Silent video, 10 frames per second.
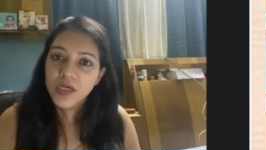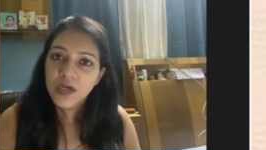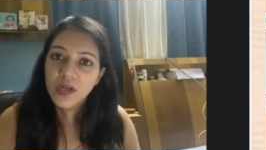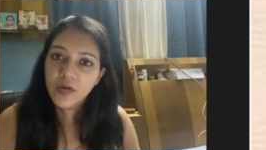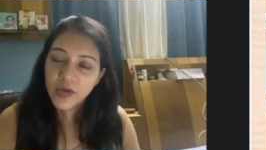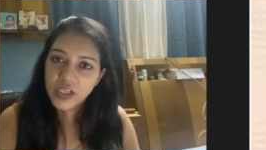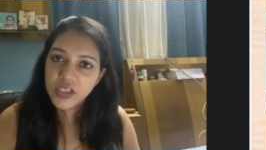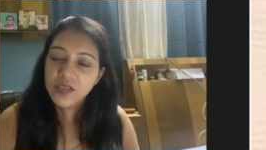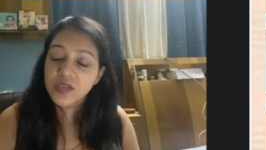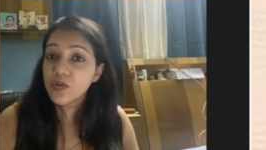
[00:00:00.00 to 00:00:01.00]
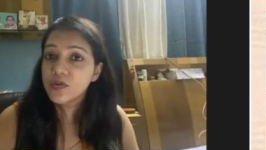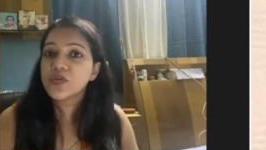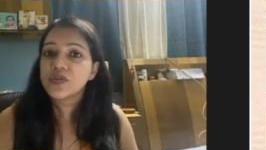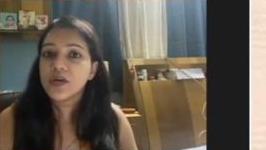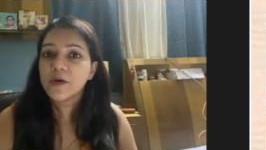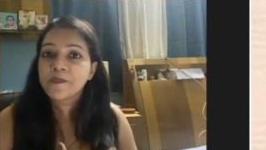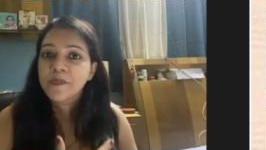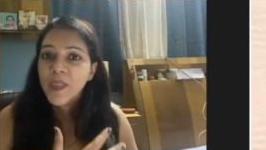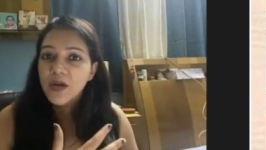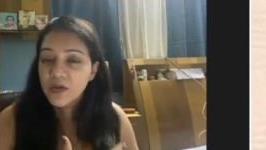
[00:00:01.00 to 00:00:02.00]
uh, locations goes to the
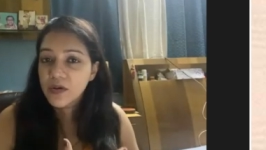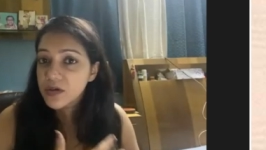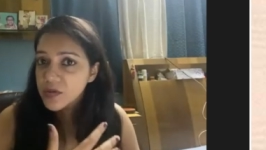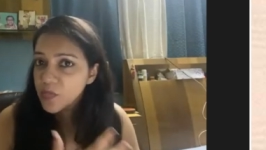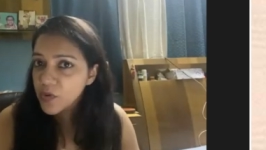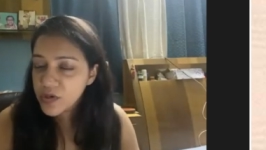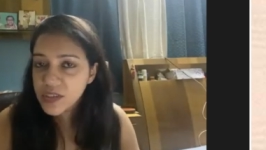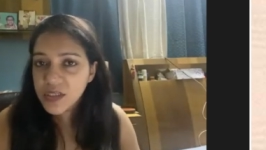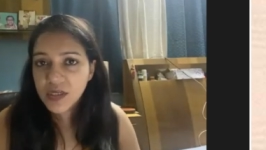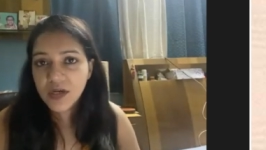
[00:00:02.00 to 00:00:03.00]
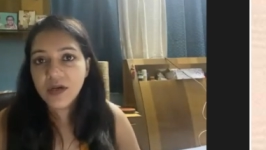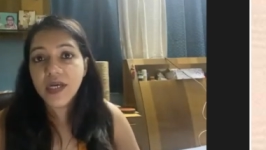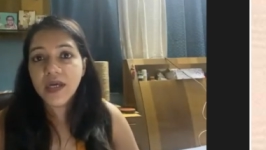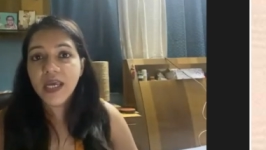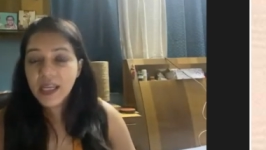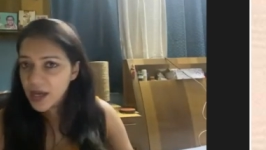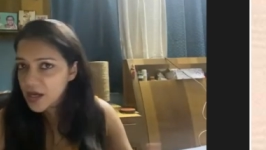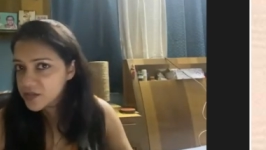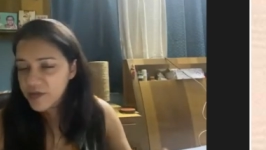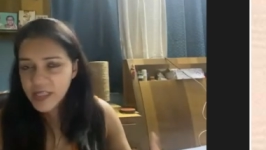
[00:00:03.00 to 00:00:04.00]
you know uh, remote uh,
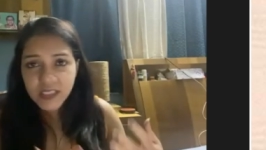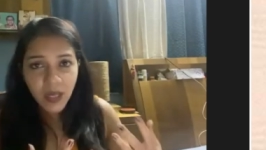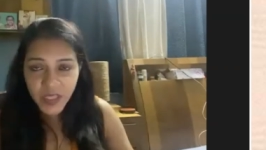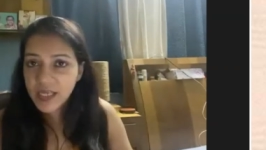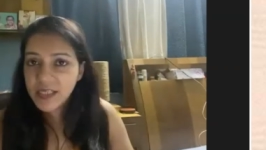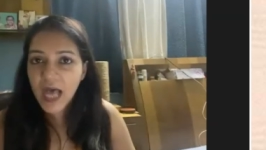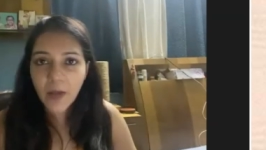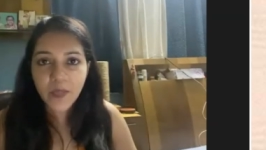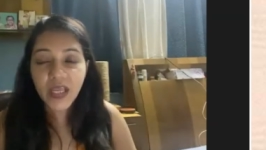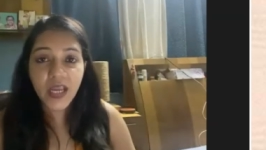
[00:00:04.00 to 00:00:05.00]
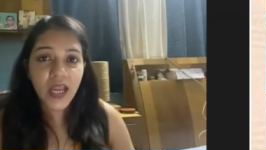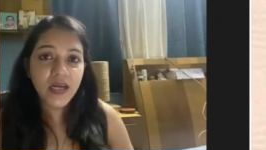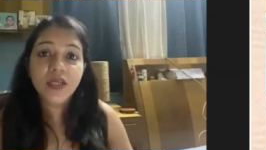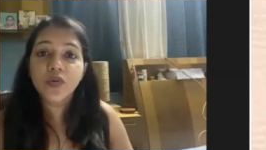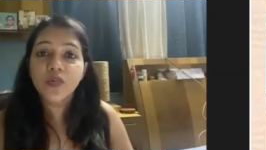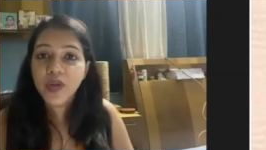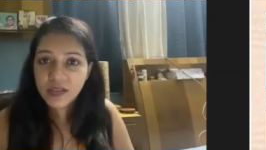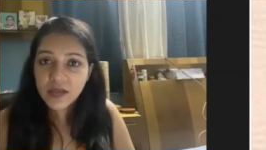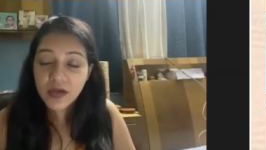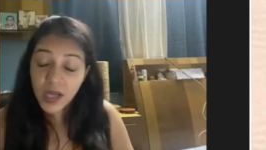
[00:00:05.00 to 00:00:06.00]
areas when something is happening and you
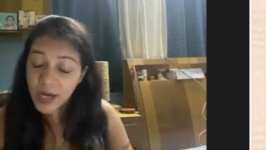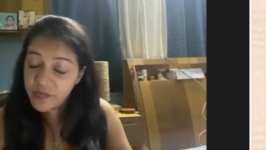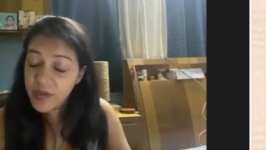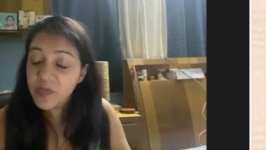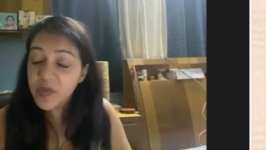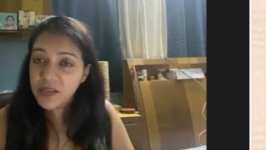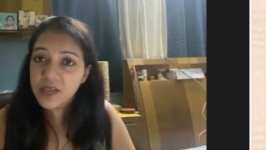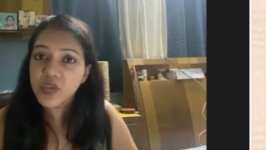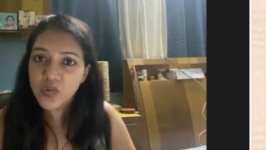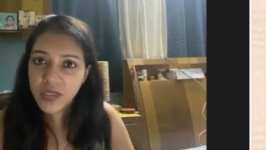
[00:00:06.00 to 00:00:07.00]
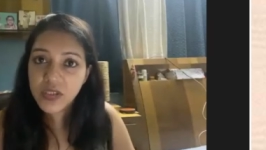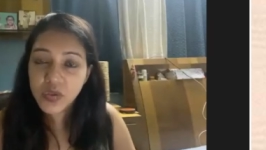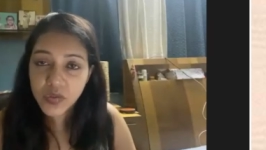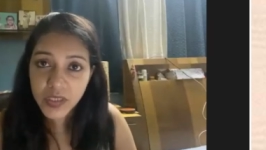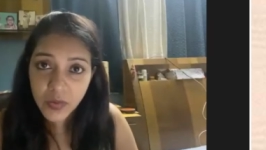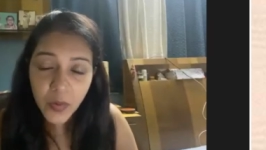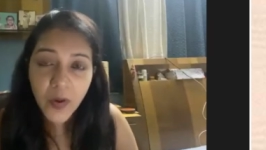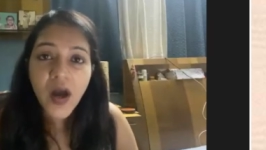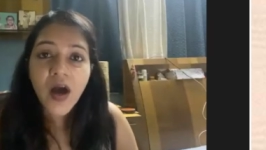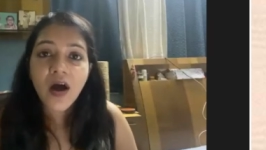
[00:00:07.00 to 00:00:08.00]
bring the, uh, and we bring the stories to you
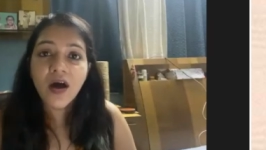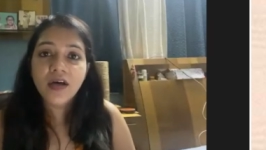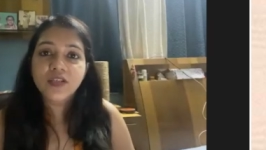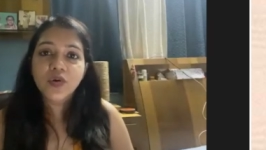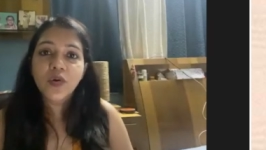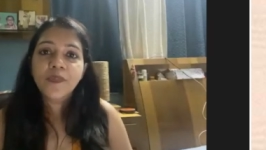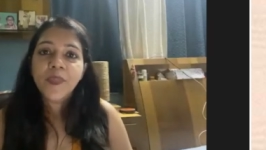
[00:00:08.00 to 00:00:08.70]
uh, so